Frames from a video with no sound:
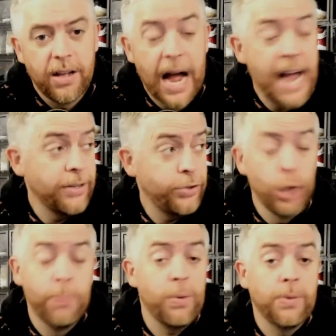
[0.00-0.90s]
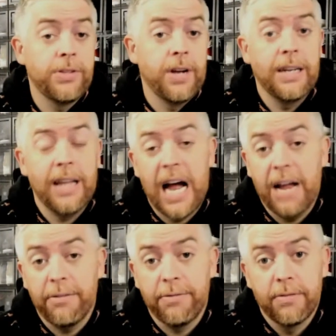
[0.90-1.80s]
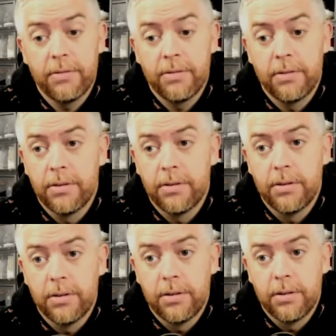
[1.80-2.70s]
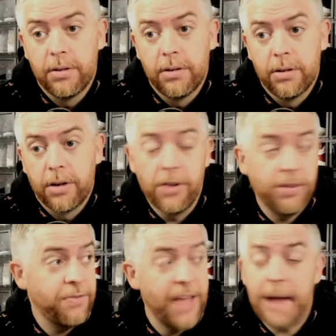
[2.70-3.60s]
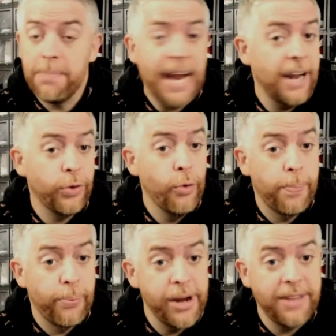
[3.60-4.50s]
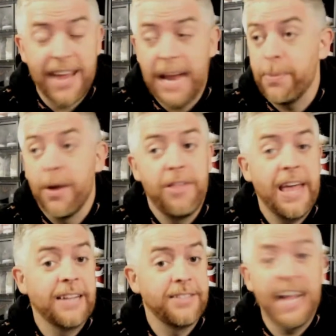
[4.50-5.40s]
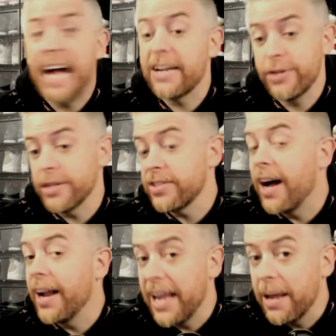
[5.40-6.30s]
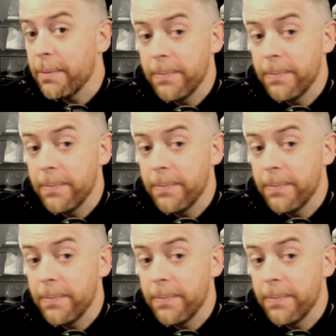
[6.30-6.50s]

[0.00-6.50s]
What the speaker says: I assume it was done live. Because if that made it through a pre-tape, then it's not just on him.